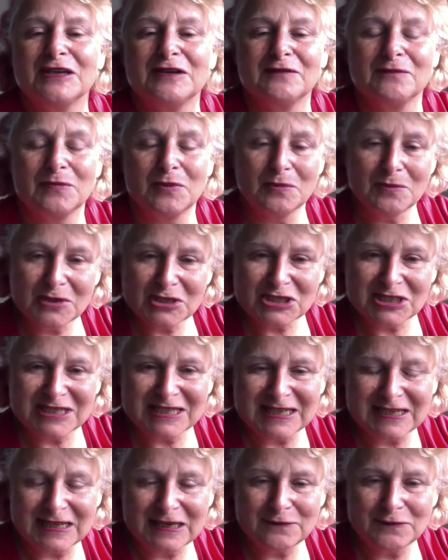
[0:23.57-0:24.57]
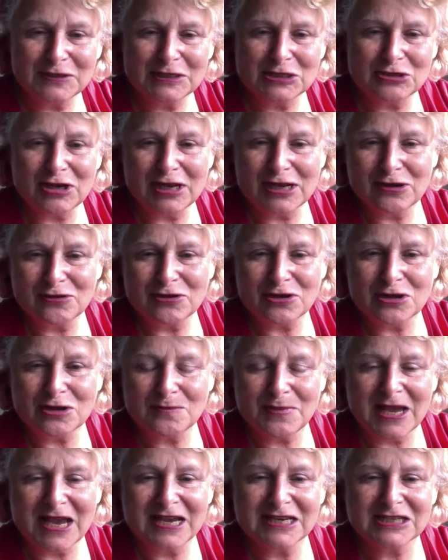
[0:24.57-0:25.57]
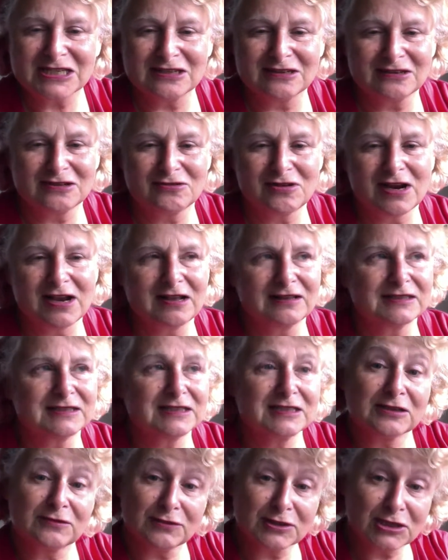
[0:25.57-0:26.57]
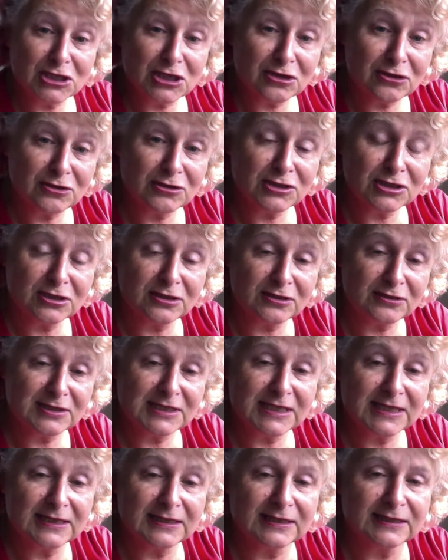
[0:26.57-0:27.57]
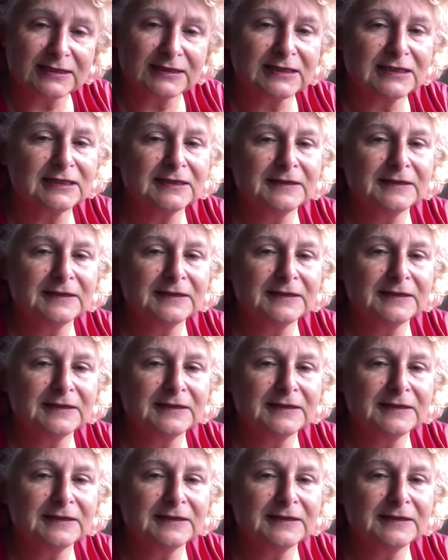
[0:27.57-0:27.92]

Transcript: permission to leave Australia on compassionate grounds to return to New Zealand,